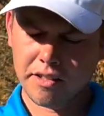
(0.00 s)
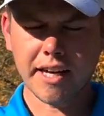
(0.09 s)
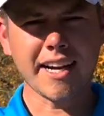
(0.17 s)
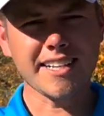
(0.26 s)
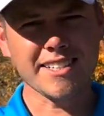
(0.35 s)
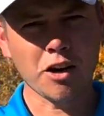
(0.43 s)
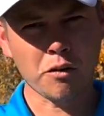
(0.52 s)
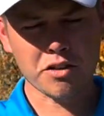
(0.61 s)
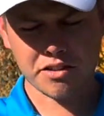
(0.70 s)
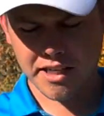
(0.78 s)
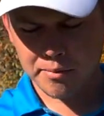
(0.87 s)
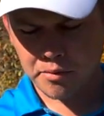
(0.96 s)
nice and
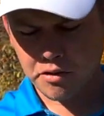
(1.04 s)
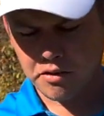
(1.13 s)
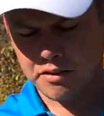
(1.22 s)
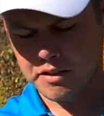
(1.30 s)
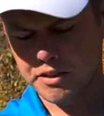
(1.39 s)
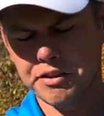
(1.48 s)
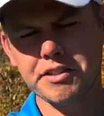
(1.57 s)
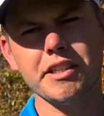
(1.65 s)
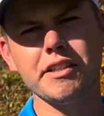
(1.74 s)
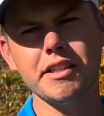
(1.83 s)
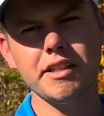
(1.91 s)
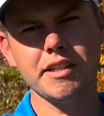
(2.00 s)
overstable,
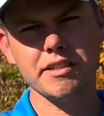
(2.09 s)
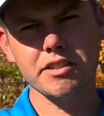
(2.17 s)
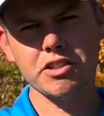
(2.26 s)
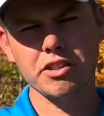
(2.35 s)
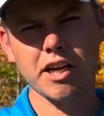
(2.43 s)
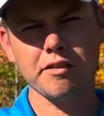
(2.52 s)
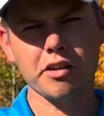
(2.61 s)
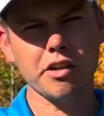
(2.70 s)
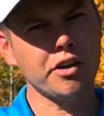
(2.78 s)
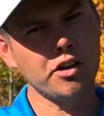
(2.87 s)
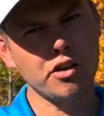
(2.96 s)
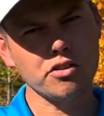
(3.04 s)
utility distance driver. You
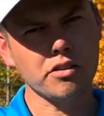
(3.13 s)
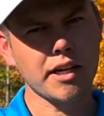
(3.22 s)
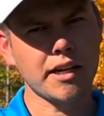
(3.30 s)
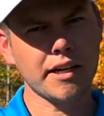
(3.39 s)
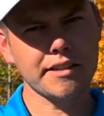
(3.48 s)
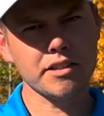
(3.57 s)
can also kind of get